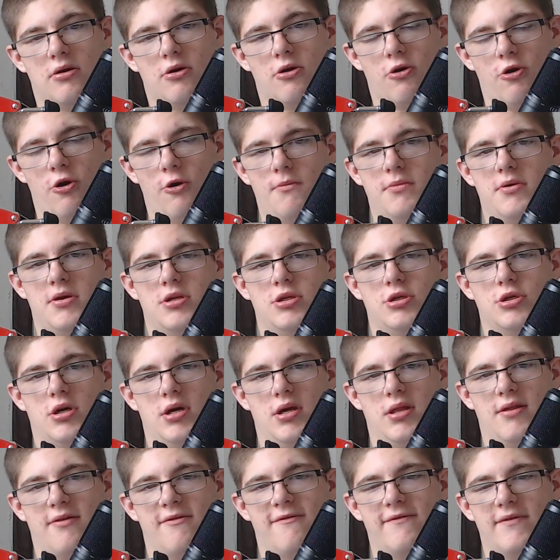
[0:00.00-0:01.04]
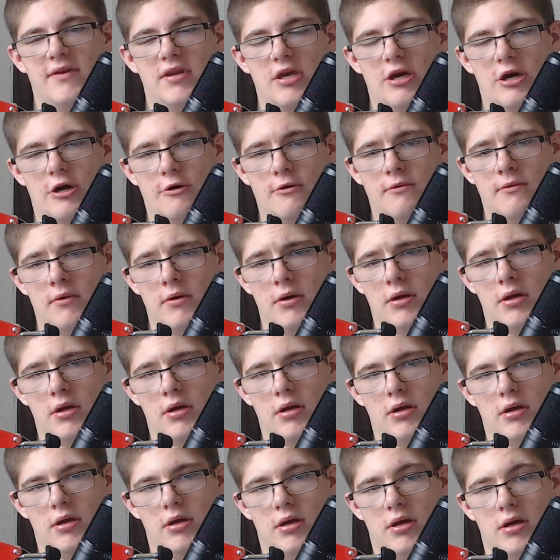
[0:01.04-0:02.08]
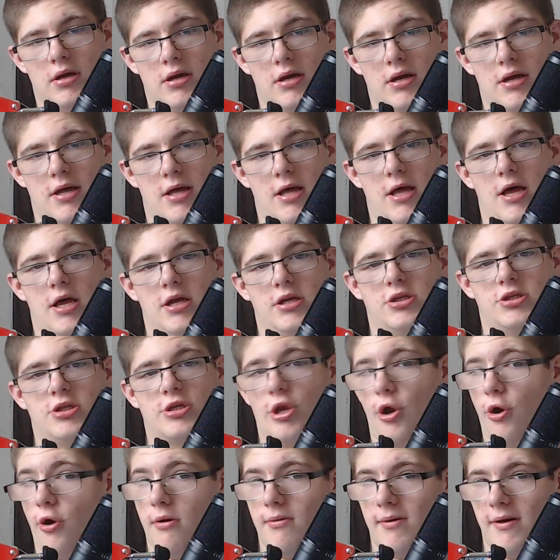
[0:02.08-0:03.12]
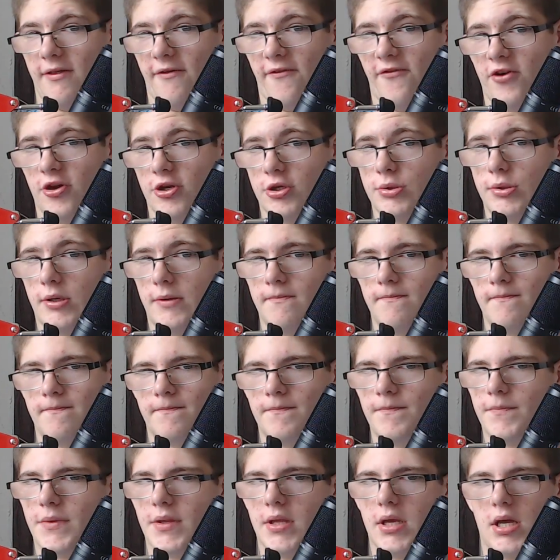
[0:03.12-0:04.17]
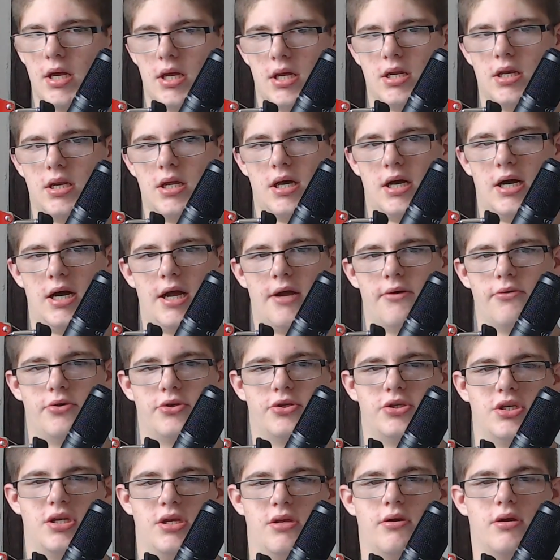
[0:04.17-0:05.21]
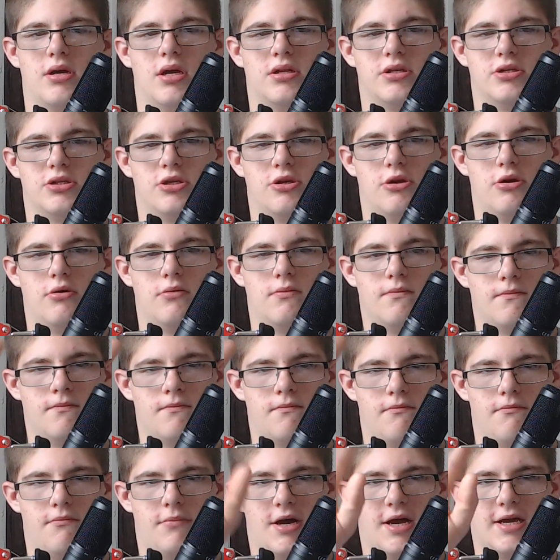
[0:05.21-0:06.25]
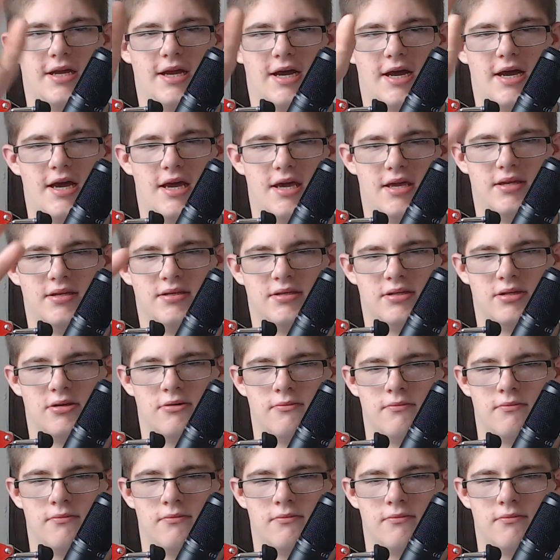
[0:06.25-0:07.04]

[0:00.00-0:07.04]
Hope you enjoy this video. Uh, sorry about the first one, and I will see you again soon. Bye, guys.